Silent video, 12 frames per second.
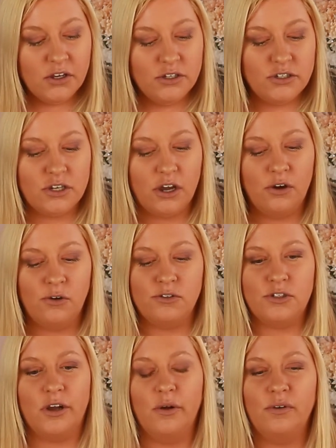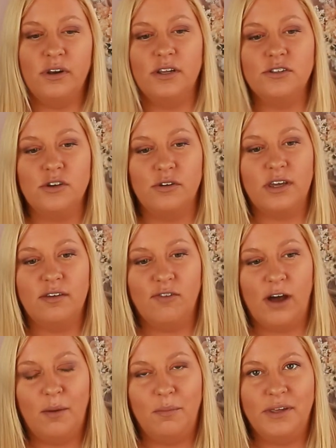So don't give
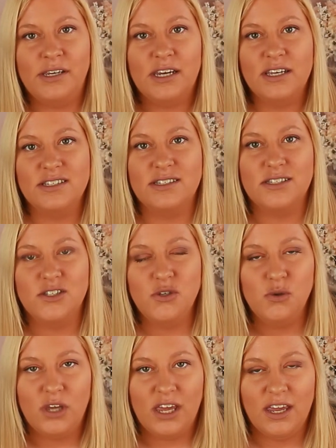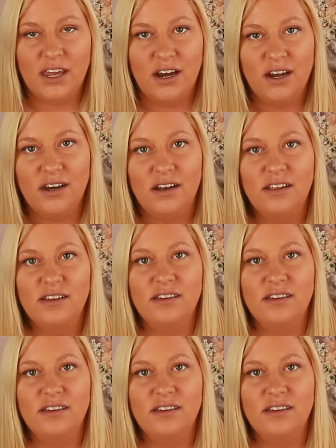up, because you can